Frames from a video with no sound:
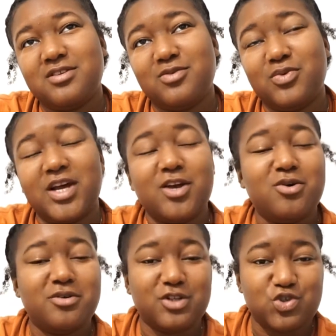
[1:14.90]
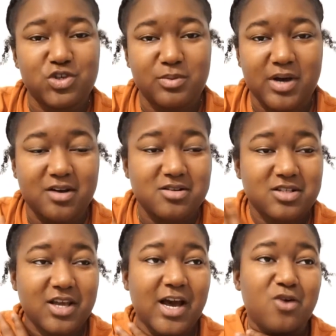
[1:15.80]
When I go on a trip,
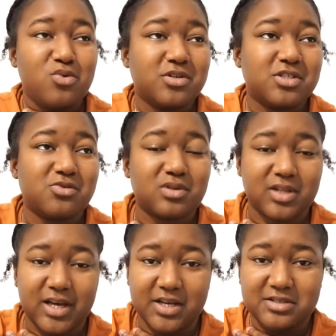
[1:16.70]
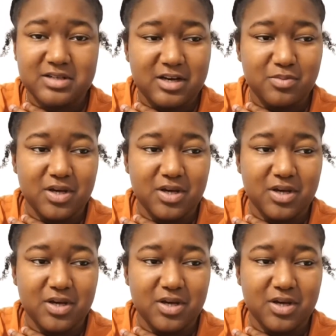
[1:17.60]
honestly, I want to relax, I'll be